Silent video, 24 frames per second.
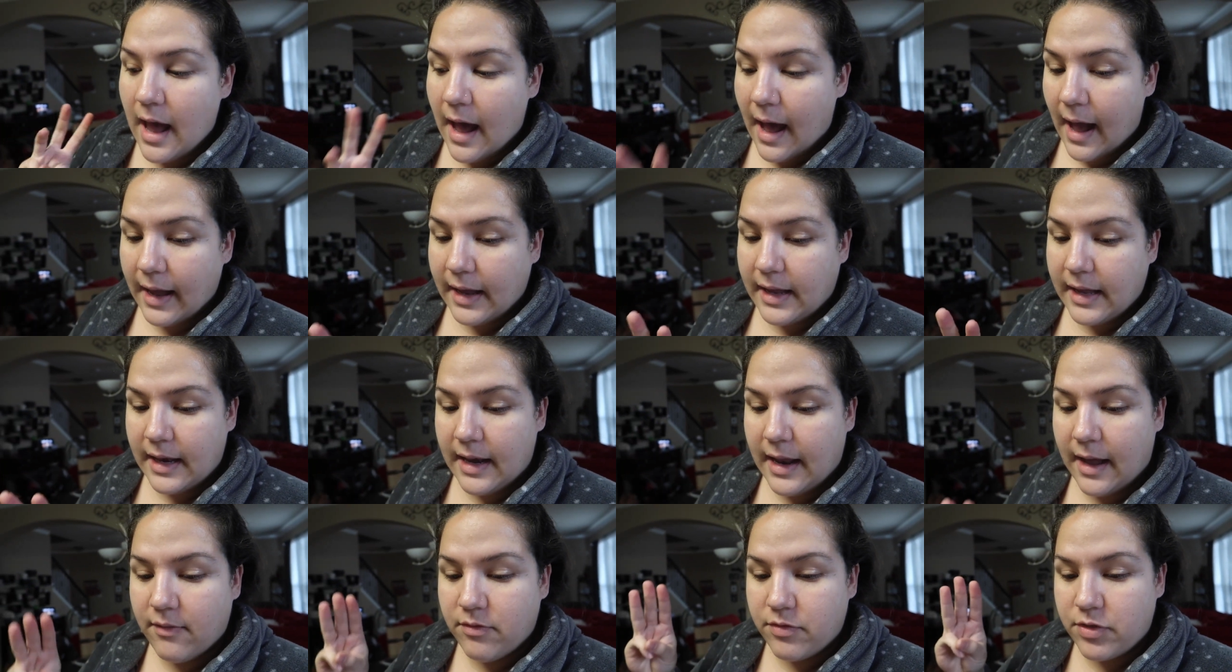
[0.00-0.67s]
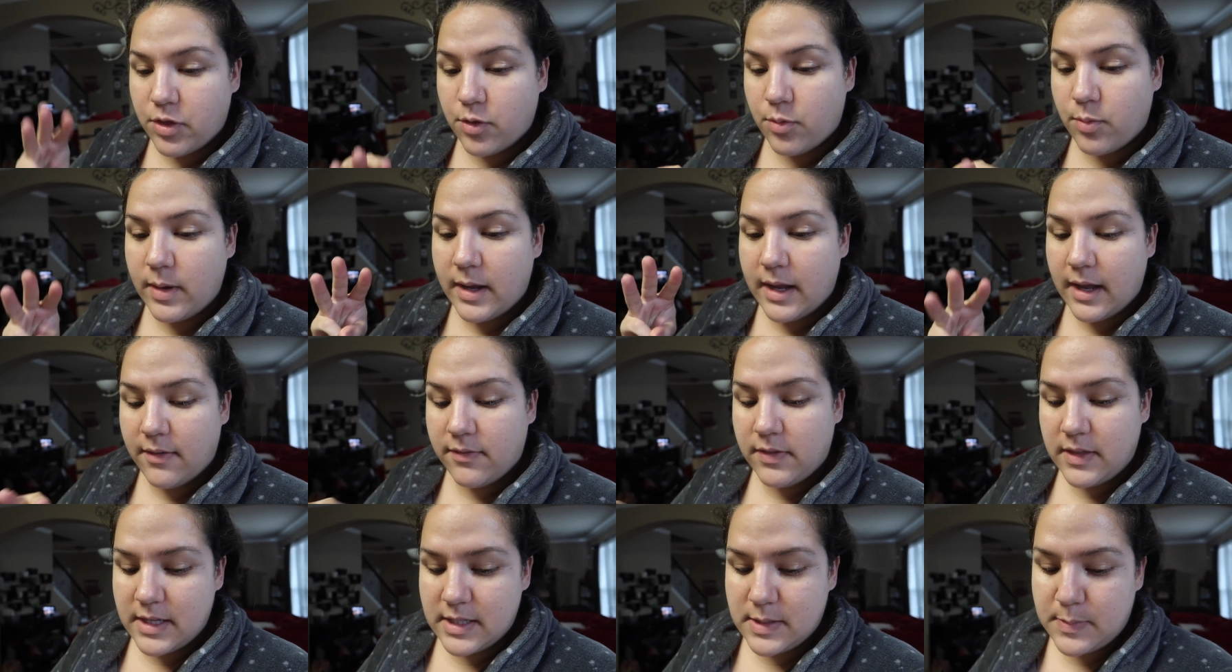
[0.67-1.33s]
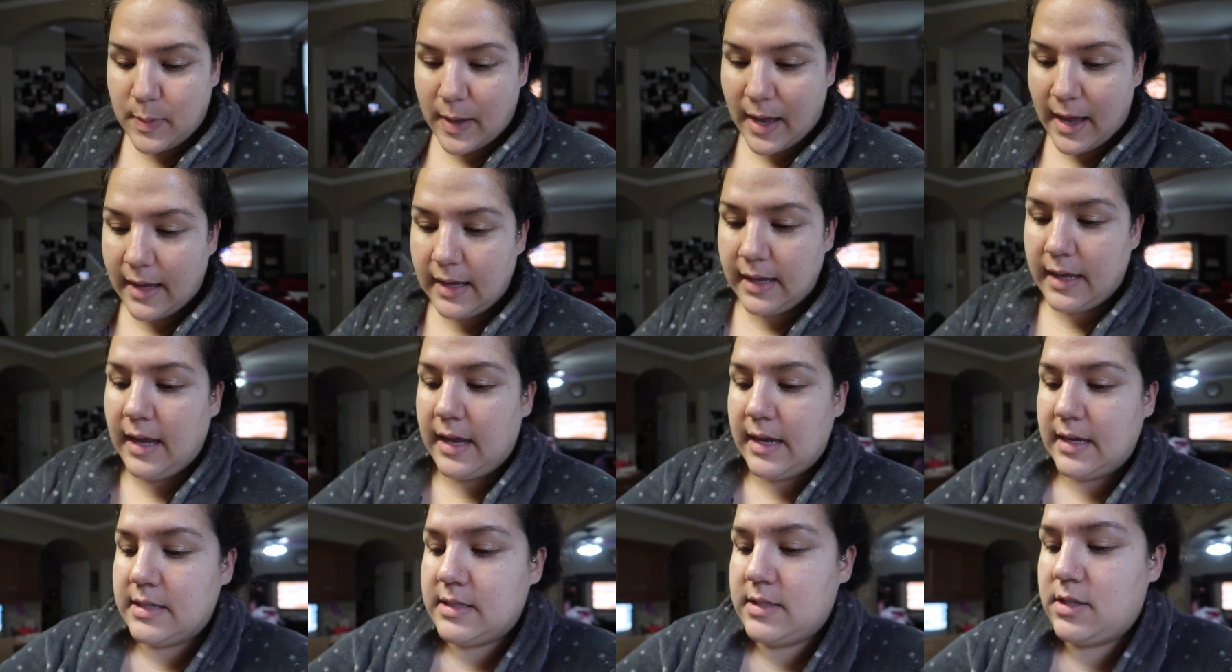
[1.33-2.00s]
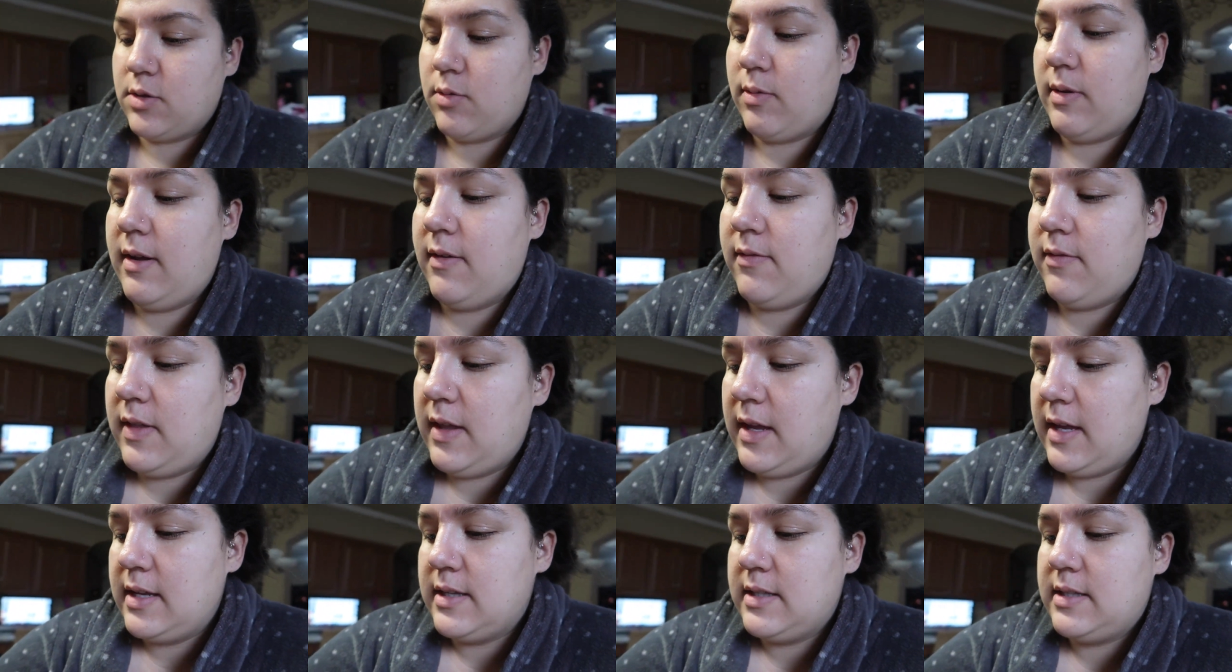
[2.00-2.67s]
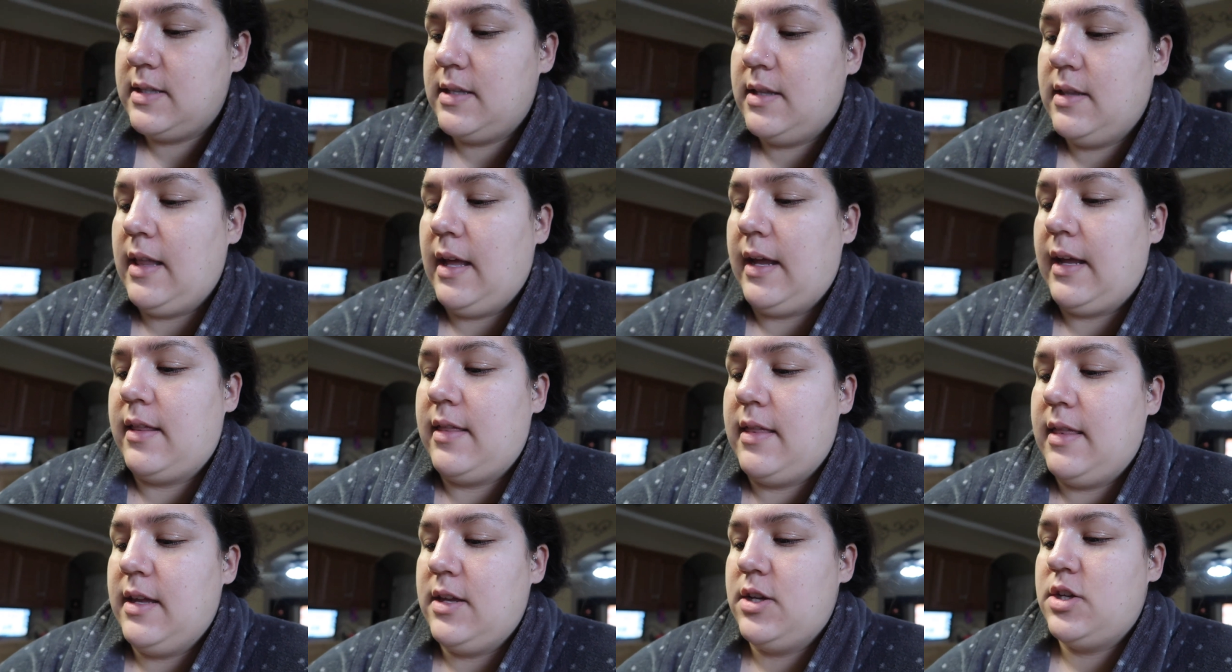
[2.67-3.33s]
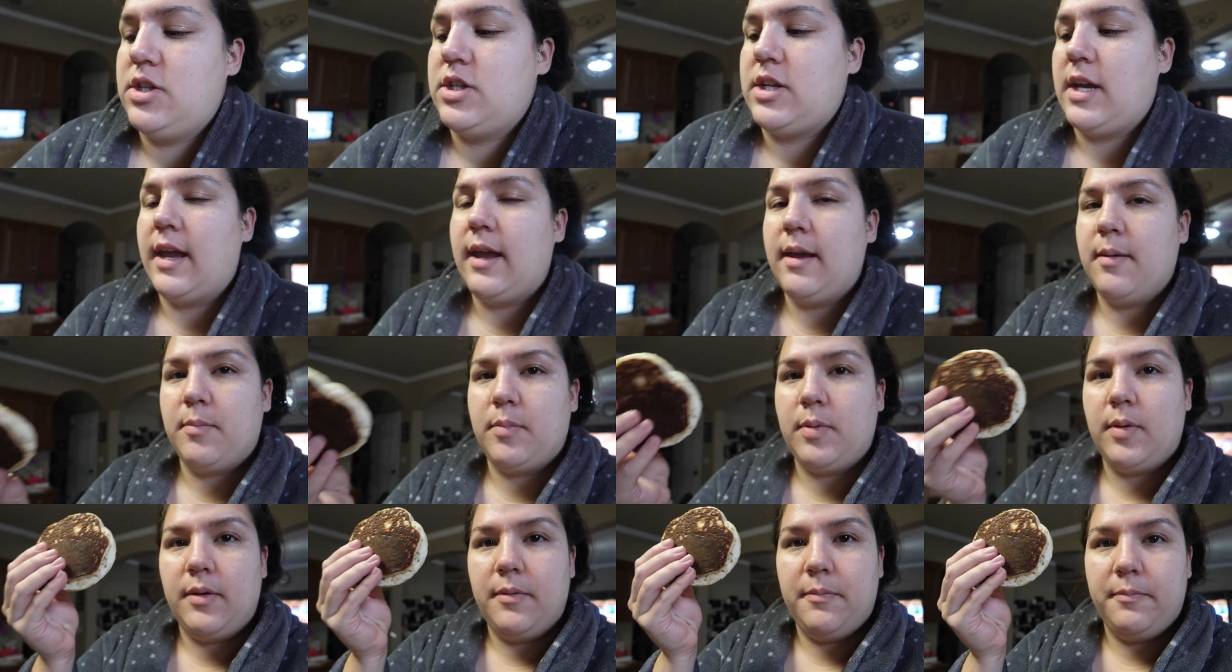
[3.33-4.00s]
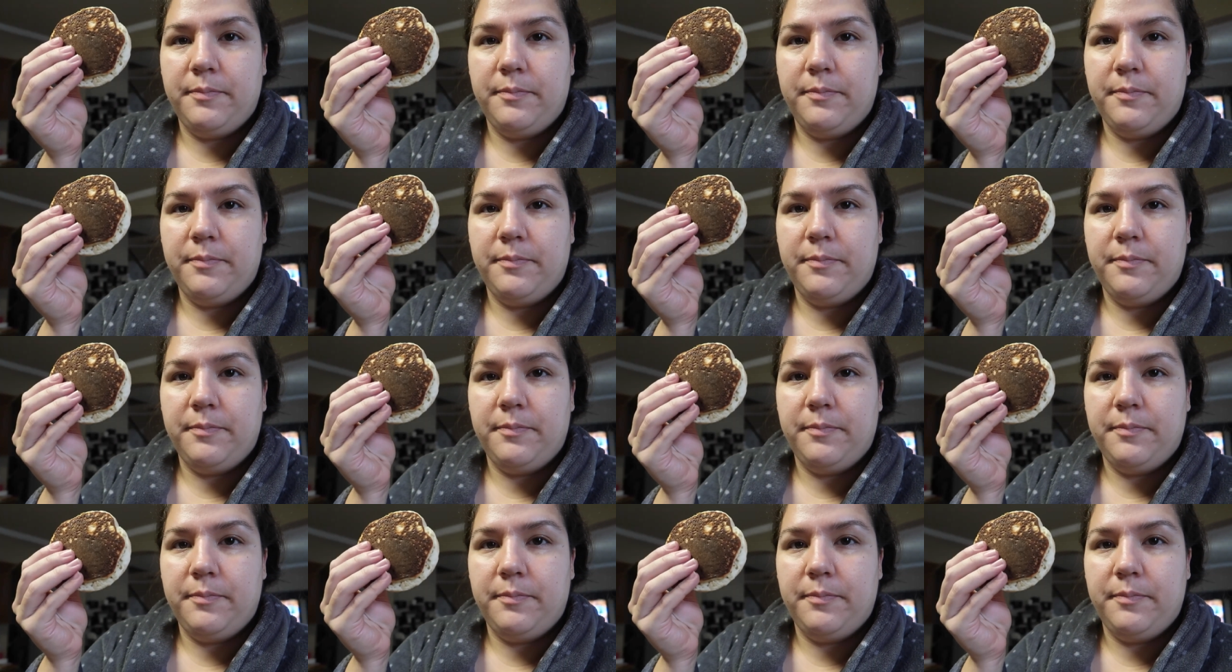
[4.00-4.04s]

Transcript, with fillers: I can have three of these pancakes, three of these, like this shape.